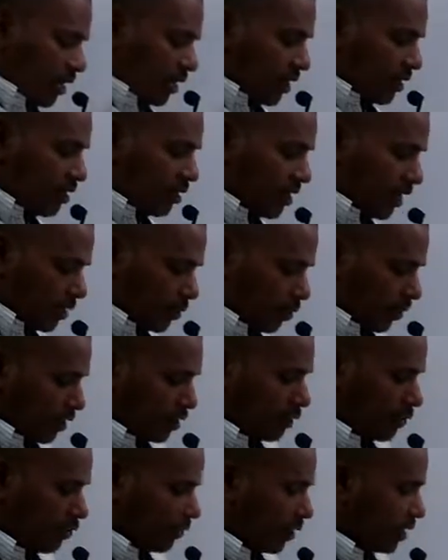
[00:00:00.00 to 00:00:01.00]
This is
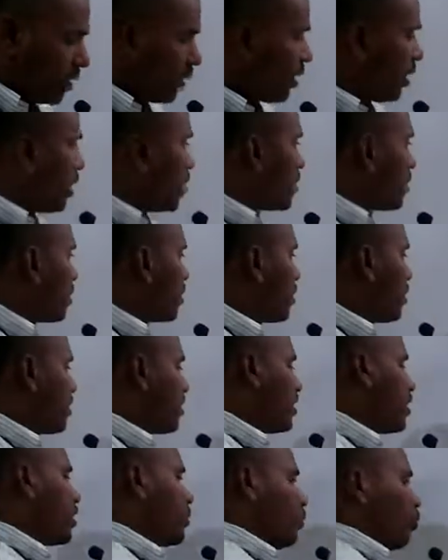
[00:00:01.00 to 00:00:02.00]
explanation for
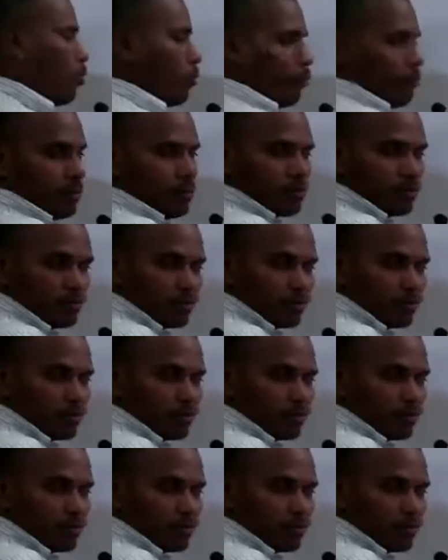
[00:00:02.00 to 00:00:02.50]
66th problem.